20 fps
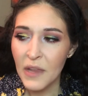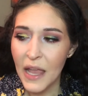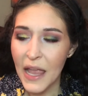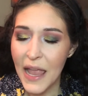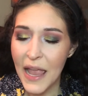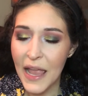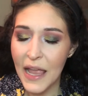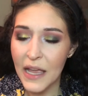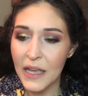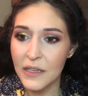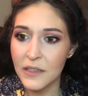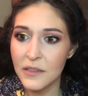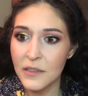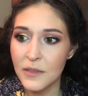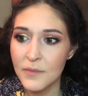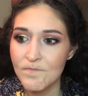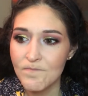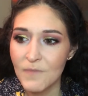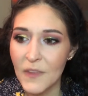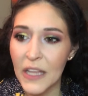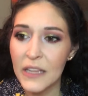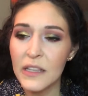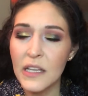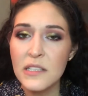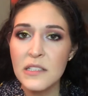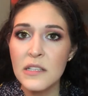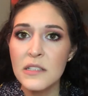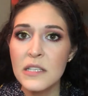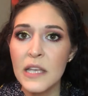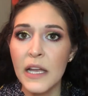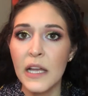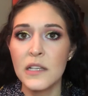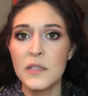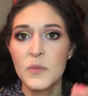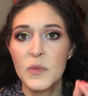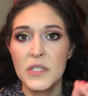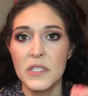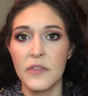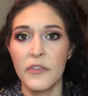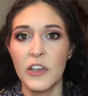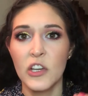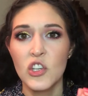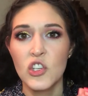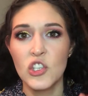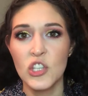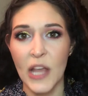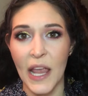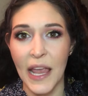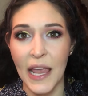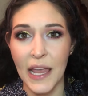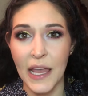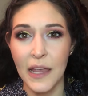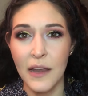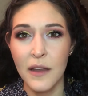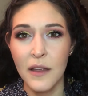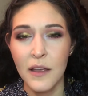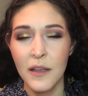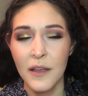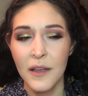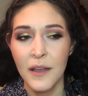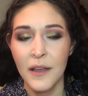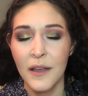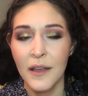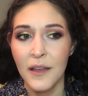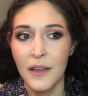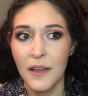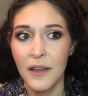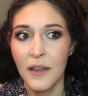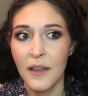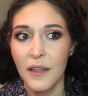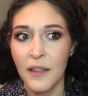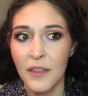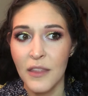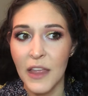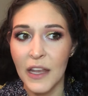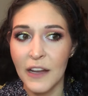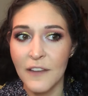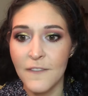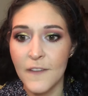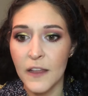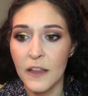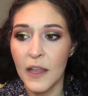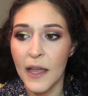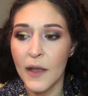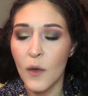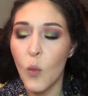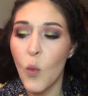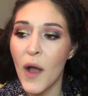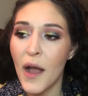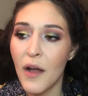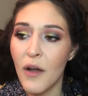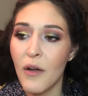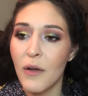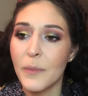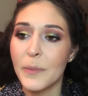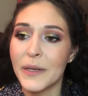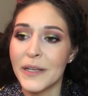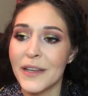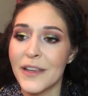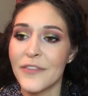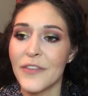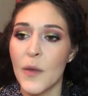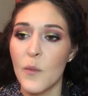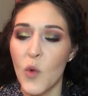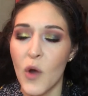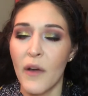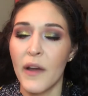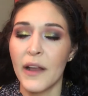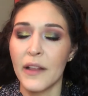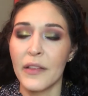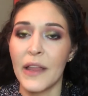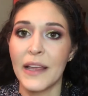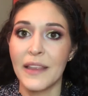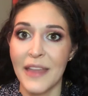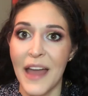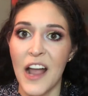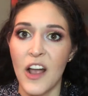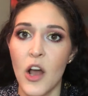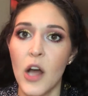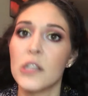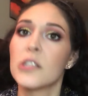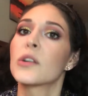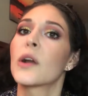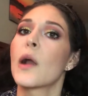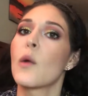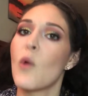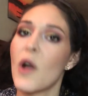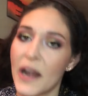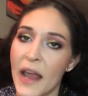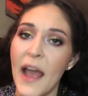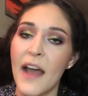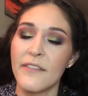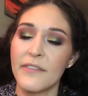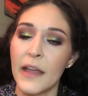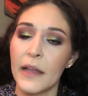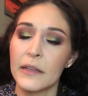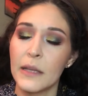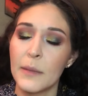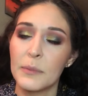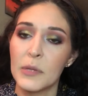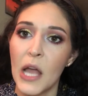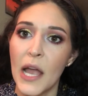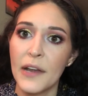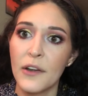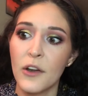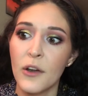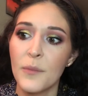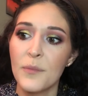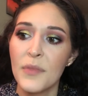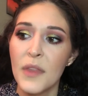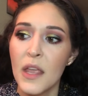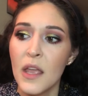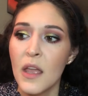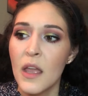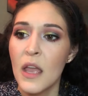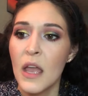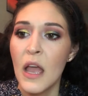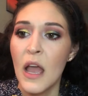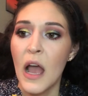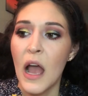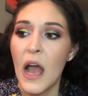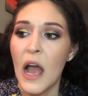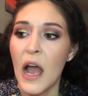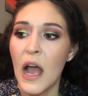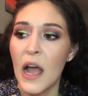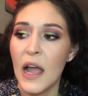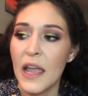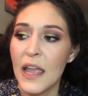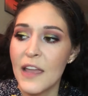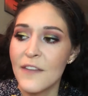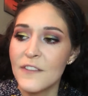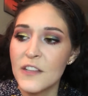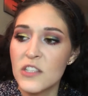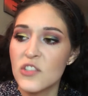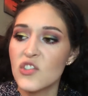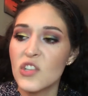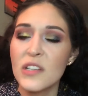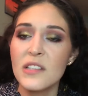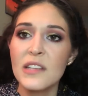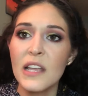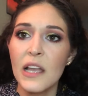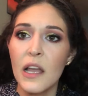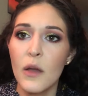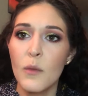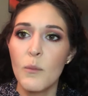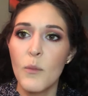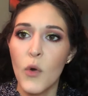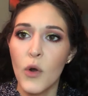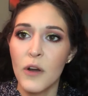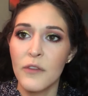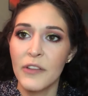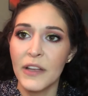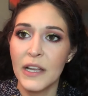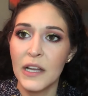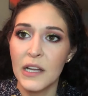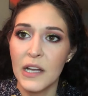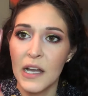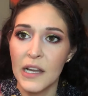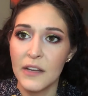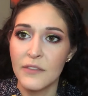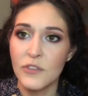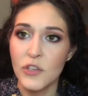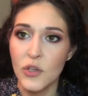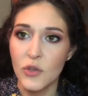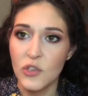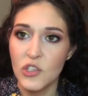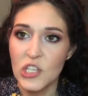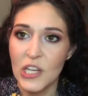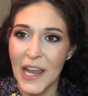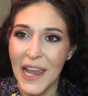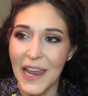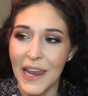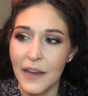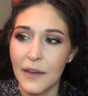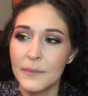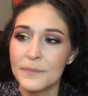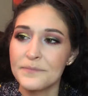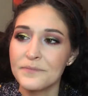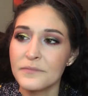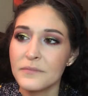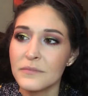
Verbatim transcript: and unless it's like a specific shade that I feel like, well, but if I'm wearing like that color, I want to have that lip liner. If it's just like more of like a kind of nude shade,